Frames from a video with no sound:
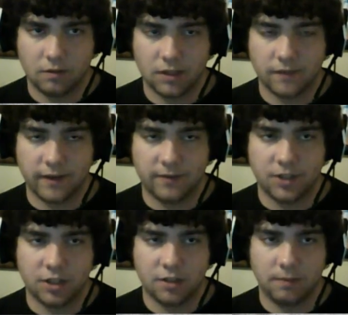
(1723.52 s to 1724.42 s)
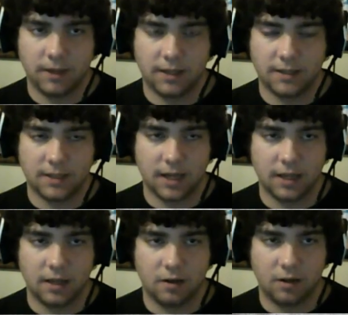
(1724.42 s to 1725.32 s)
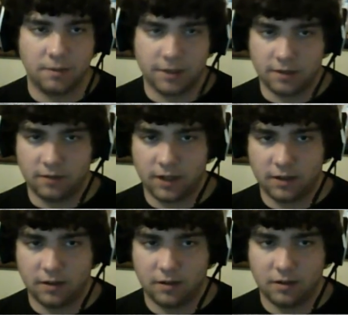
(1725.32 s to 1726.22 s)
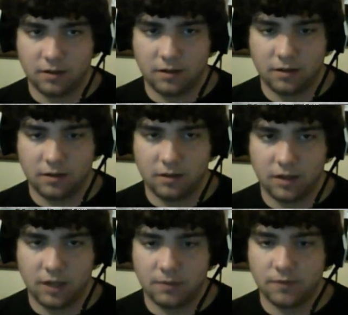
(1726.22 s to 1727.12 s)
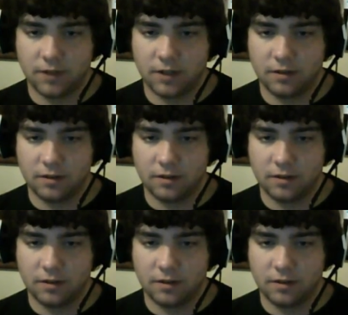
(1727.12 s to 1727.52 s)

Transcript: That's fine. We should just be at exactly at our limit then, right? Yeah, we're fine.